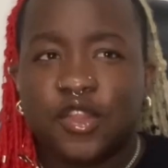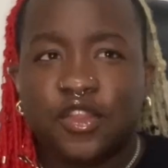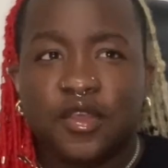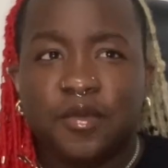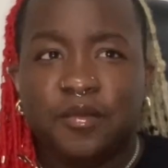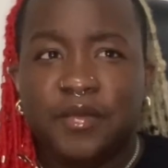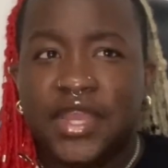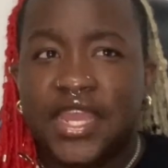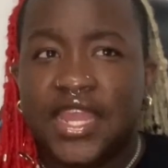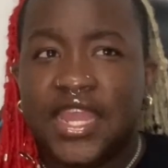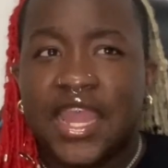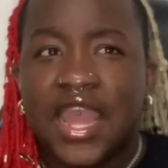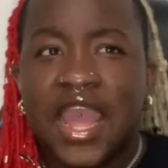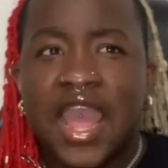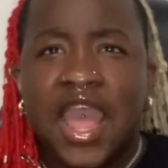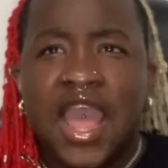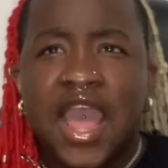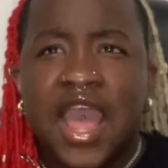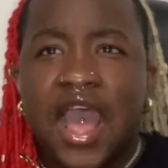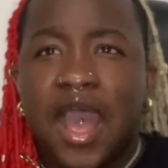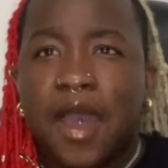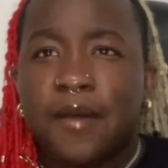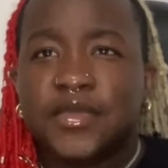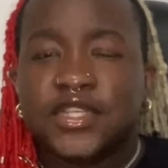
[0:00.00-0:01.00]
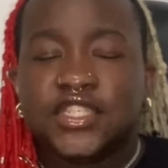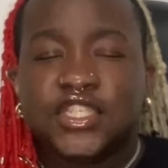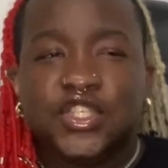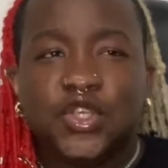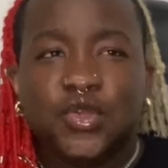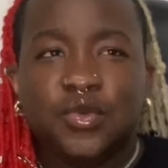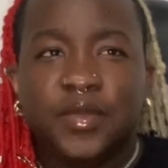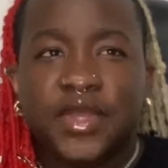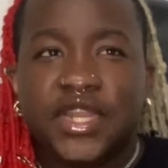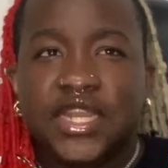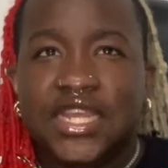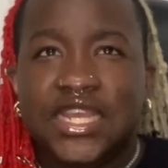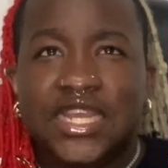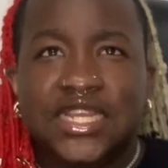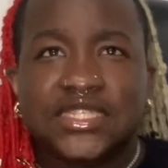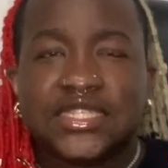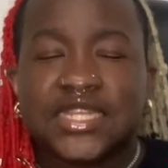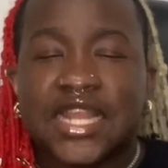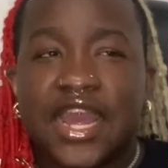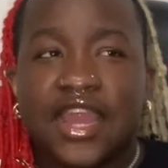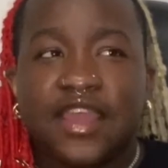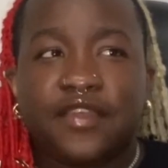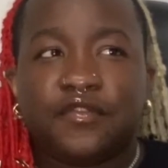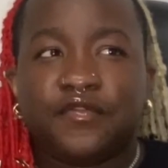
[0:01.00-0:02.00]
than me. I'm assuming he's,
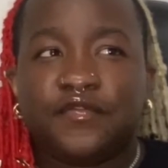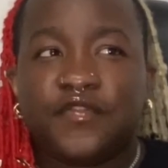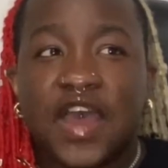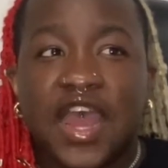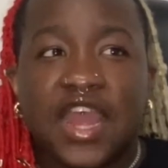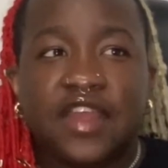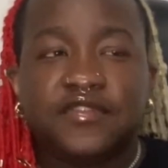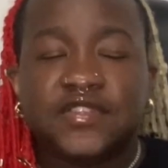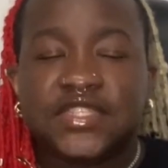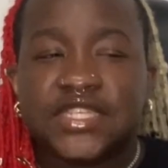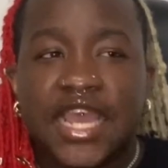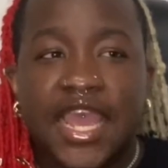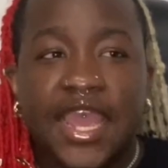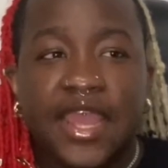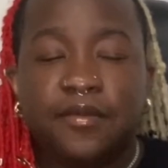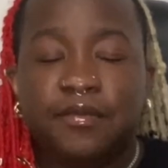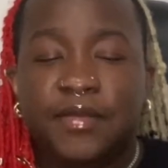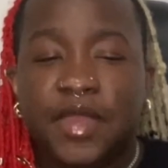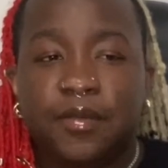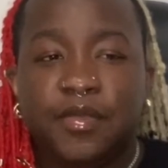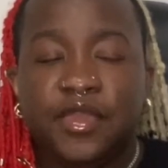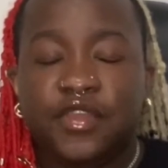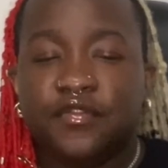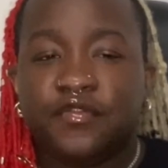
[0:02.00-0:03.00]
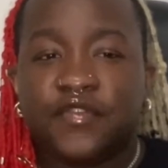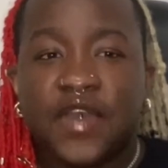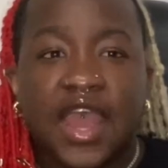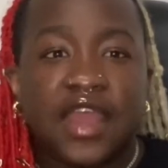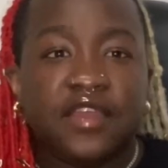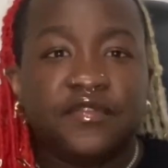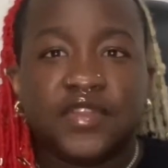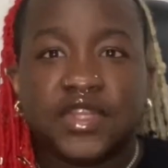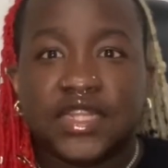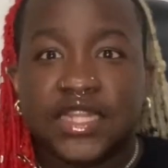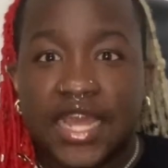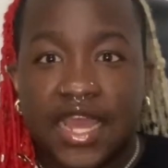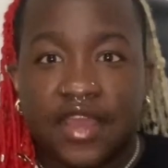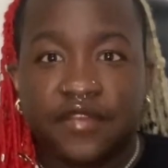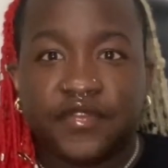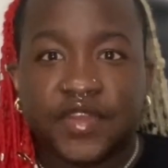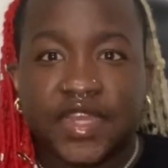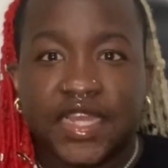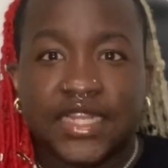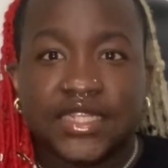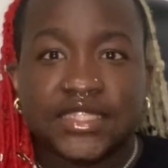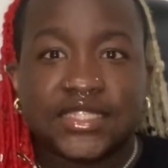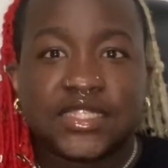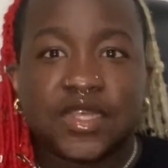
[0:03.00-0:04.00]
like, 5'10", maybe
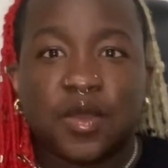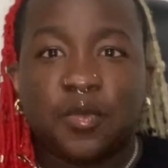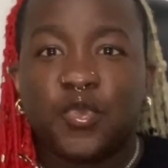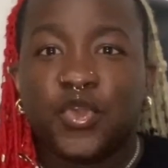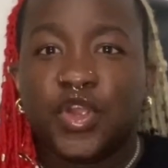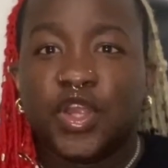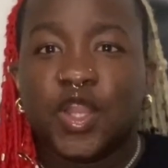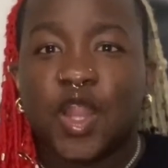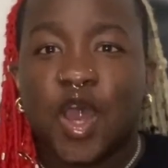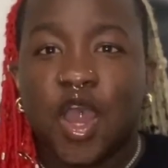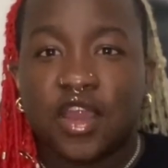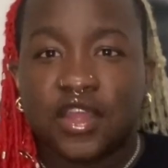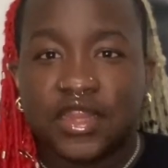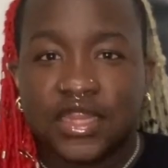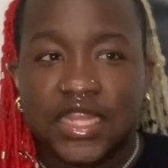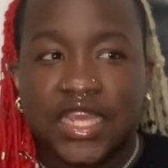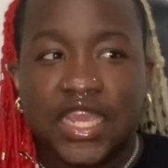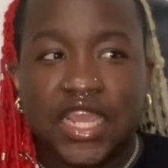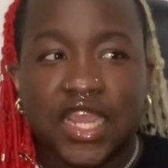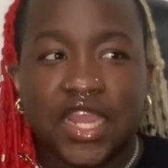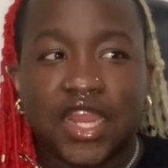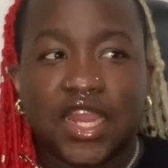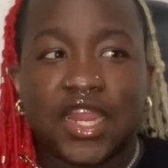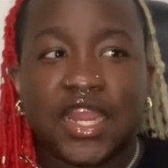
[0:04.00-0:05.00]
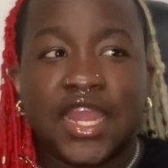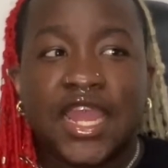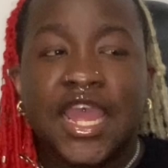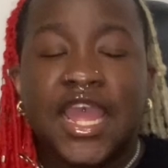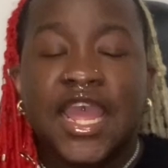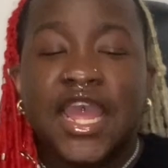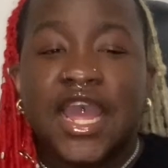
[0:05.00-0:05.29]
5'11", somewhere along there.